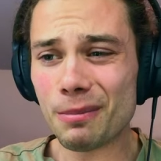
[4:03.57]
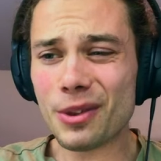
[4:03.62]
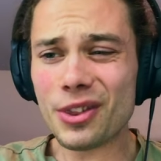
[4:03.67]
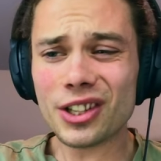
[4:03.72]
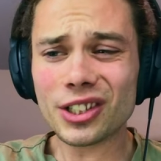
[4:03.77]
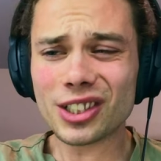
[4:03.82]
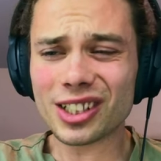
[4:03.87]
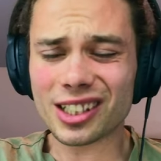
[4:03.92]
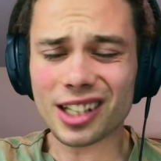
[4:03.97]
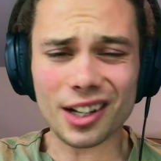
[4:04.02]
but
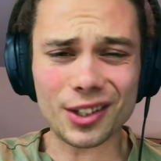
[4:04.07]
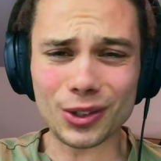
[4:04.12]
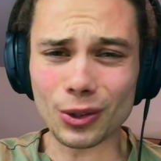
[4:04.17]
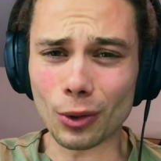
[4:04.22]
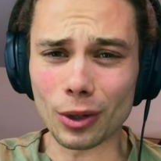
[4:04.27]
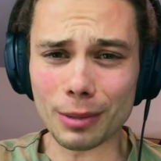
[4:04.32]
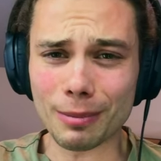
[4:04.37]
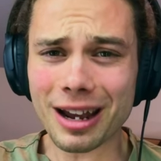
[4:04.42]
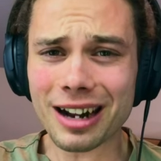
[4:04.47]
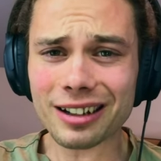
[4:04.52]
this just does it
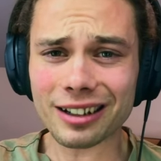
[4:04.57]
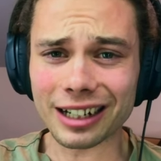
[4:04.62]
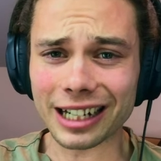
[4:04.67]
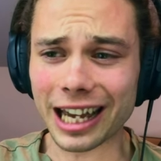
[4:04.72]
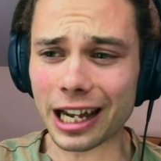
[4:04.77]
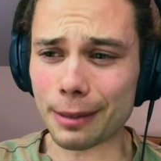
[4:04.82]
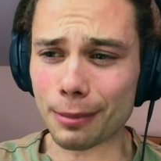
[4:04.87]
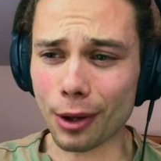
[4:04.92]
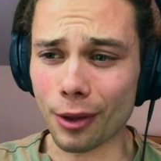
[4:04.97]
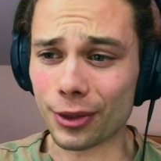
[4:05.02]
automatically
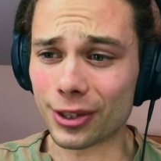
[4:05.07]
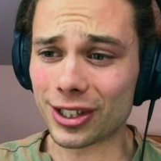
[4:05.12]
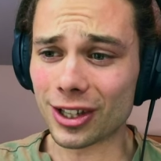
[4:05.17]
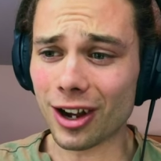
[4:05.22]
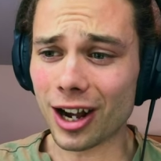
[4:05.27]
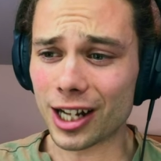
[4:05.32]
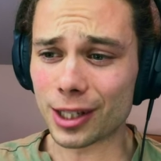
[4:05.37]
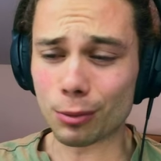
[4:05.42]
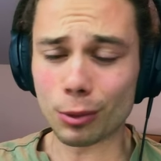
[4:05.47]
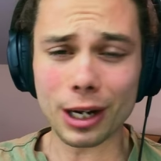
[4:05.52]
out of both
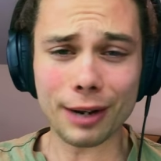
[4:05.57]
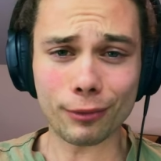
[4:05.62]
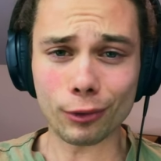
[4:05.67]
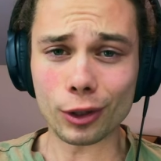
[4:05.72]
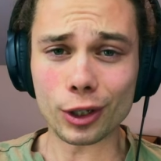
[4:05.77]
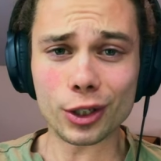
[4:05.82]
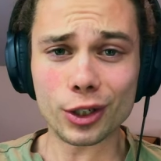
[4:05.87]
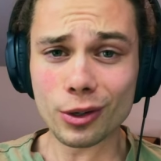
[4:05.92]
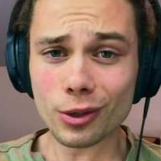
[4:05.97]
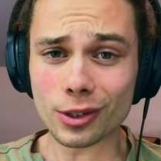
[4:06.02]
sides, whatever
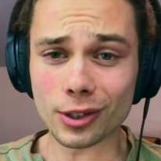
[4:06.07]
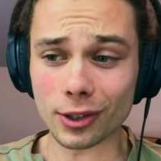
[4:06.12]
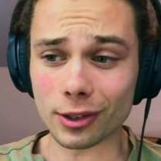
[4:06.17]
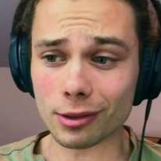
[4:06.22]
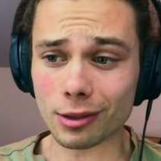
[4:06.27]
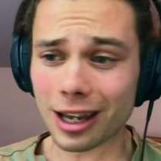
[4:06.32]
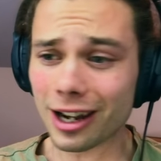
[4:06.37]
it chooses.